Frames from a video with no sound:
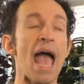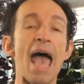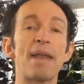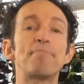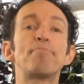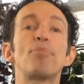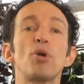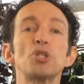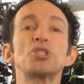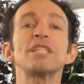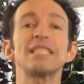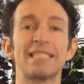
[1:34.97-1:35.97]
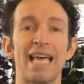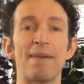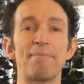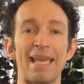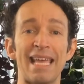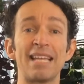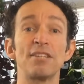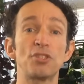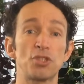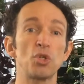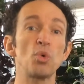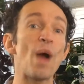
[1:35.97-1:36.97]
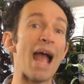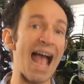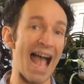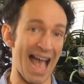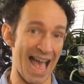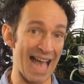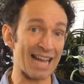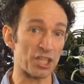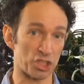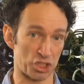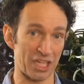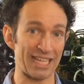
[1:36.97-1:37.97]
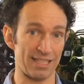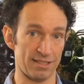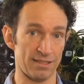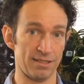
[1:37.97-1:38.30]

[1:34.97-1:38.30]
and pushes them into action.